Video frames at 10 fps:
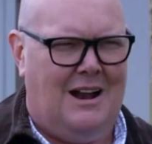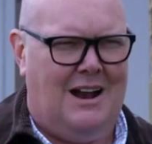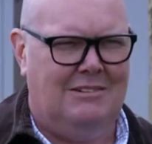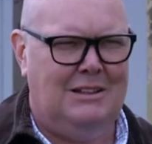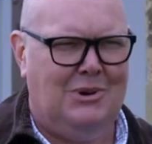
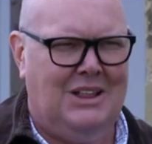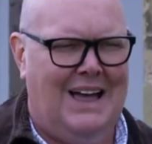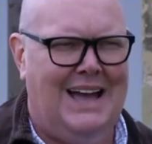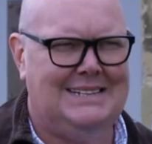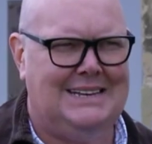really want to
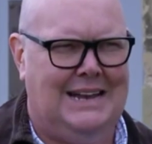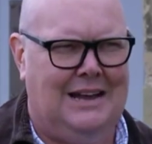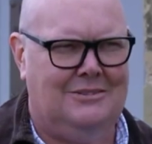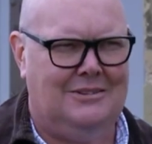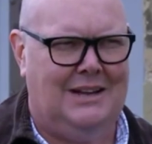lie to you
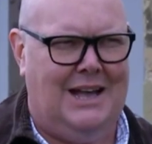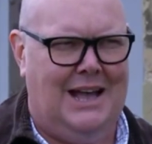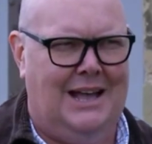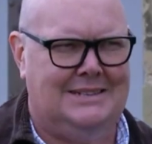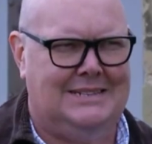now
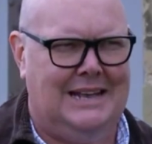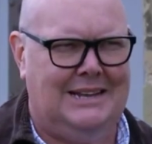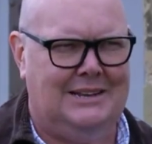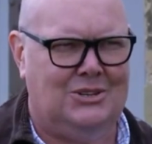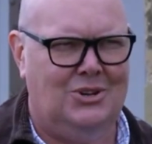and say
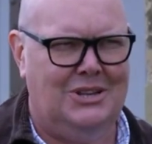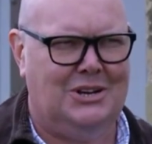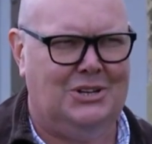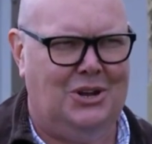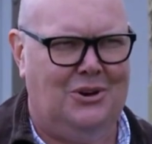that it's all I
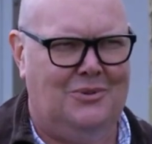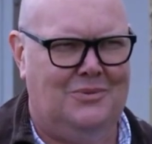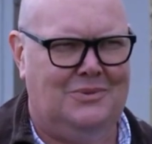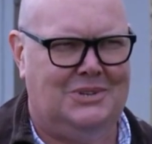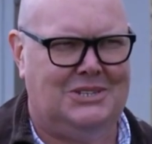could do
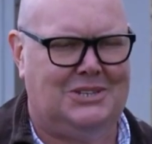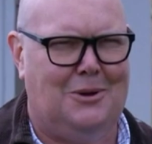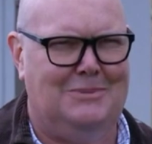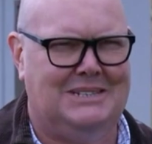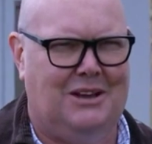to
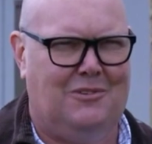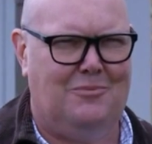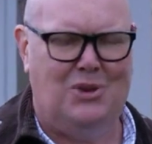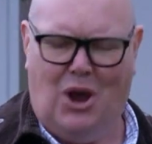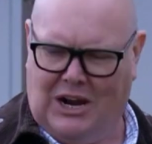stop myself
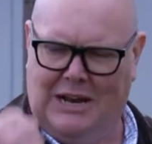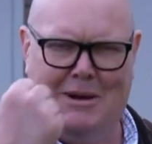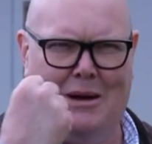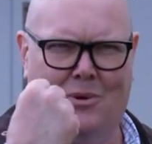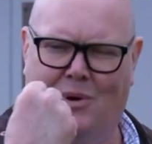from knocking him
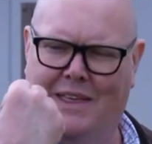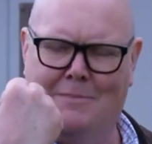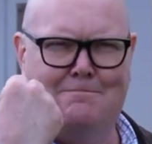out with one of them